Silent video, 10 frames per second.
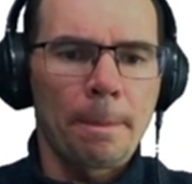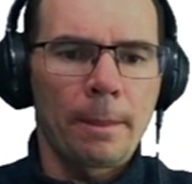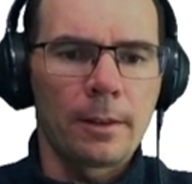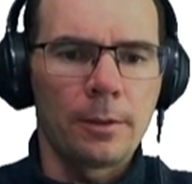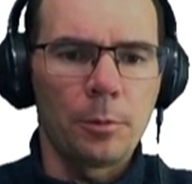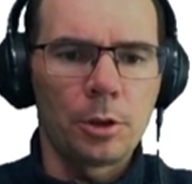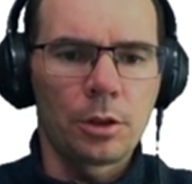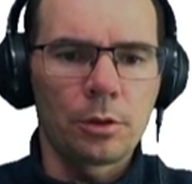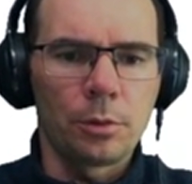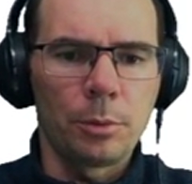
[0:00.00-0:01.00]
which is
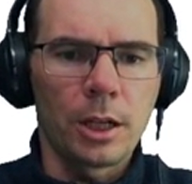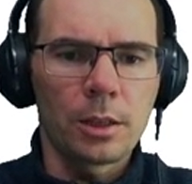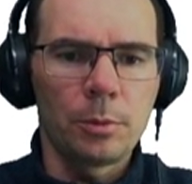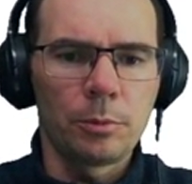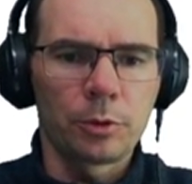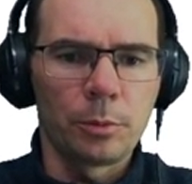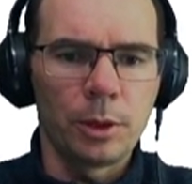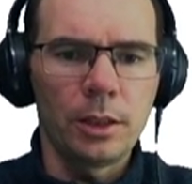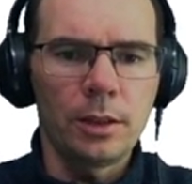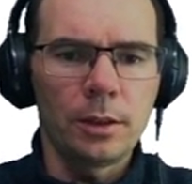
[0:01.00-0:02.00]
called maximum from
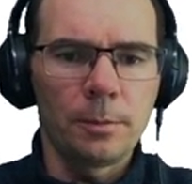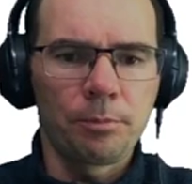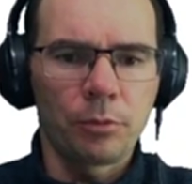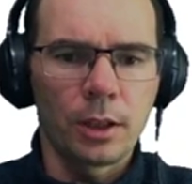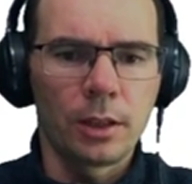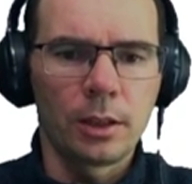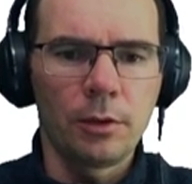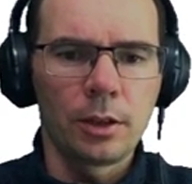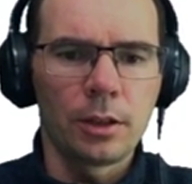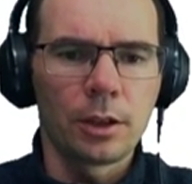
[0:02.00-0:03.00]
list, and give
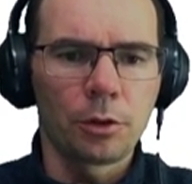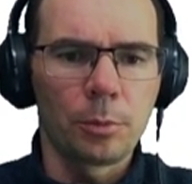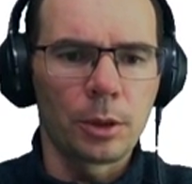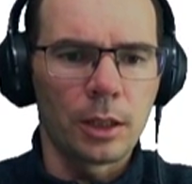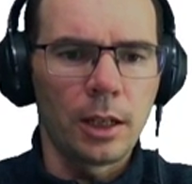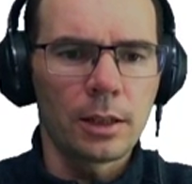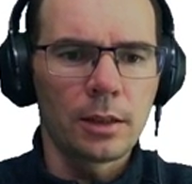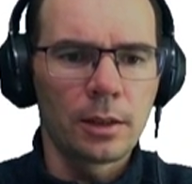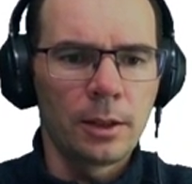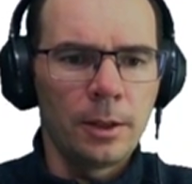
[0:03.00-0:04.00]
it an argument x.